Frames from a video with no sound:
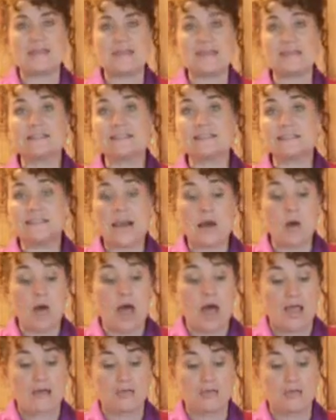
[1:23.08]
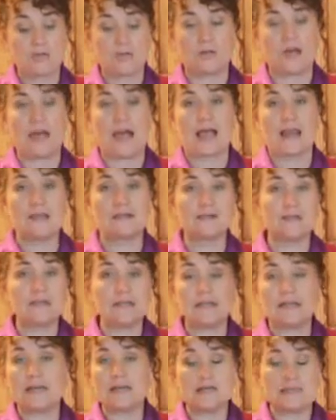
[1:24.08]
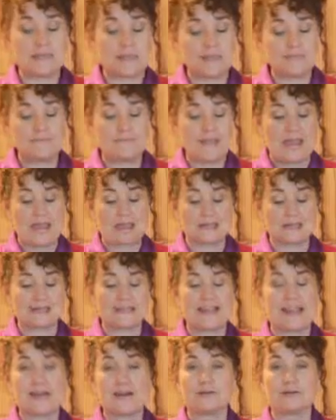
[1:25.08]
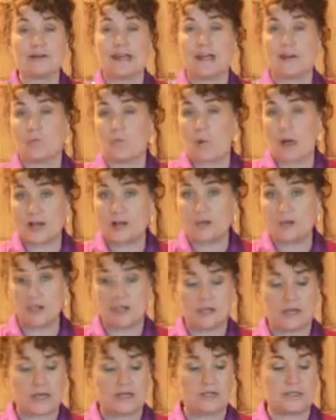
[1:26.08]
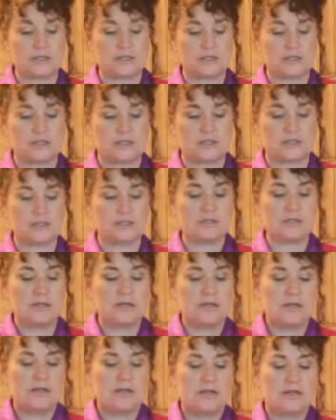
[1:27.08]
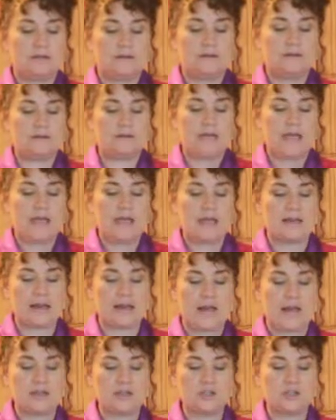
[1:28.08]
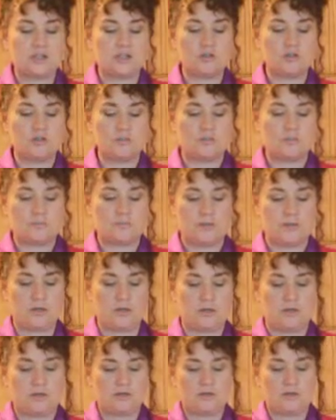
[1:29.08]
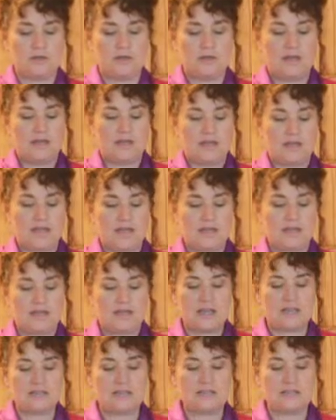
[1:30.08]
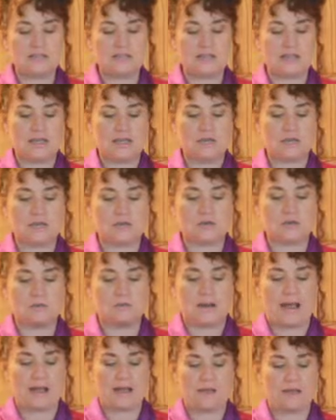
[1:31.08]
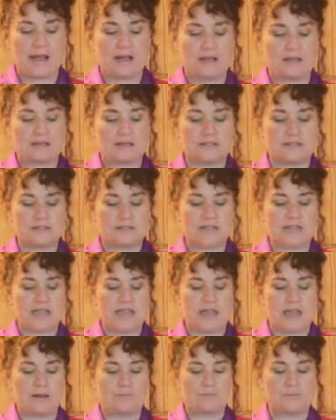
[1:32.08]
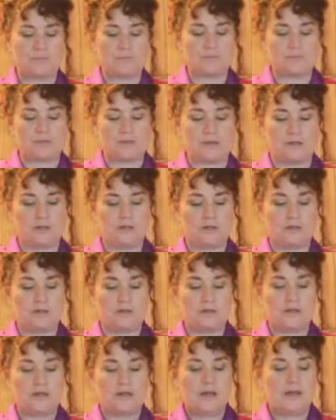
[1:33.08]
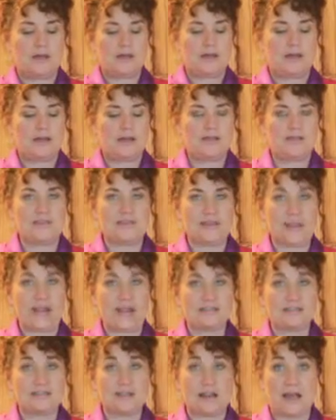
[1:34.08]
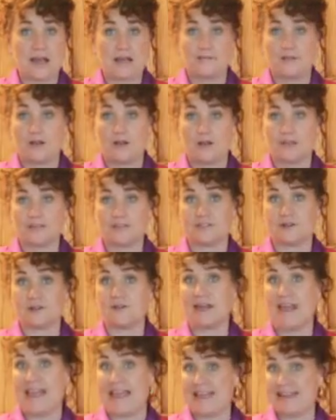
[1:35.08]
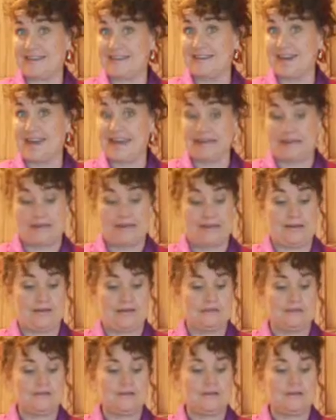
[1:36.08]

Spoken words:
this is how I do it. I don't get anything fancy. I don't like washing a lot of dishes. And I just use a spoon. And yes, this is my grandson's camping spoon that has a knife also. Handy dandy, yeah.